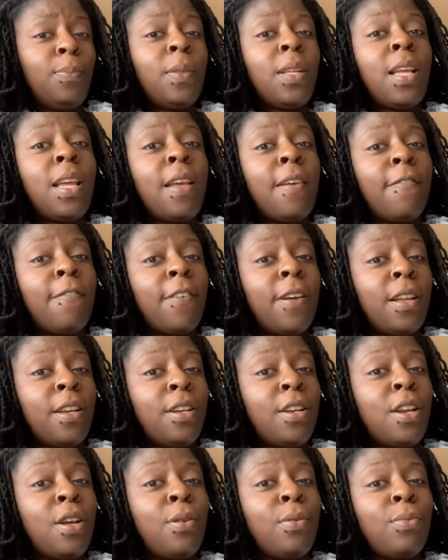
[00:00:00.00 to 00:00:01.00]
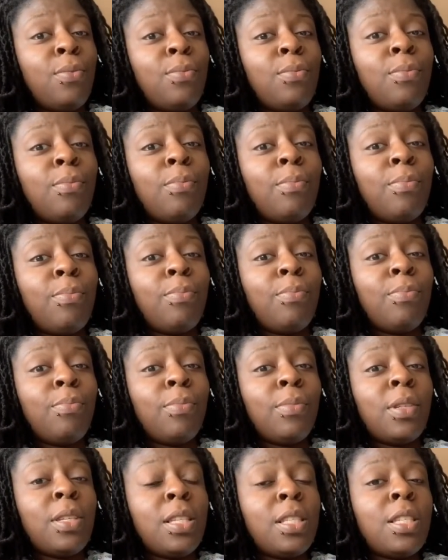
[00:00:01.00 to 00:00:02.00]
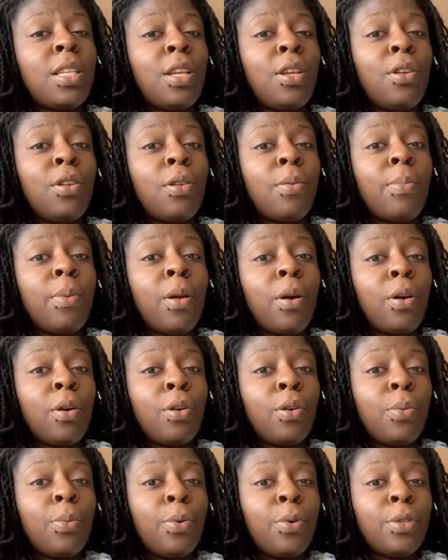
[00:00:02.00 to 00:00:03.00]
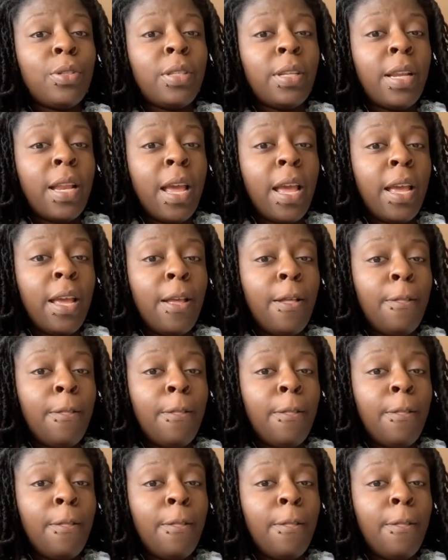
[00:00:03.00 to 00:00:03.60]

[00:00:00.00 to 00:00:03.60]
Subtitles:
If I don't continue to blog no more today,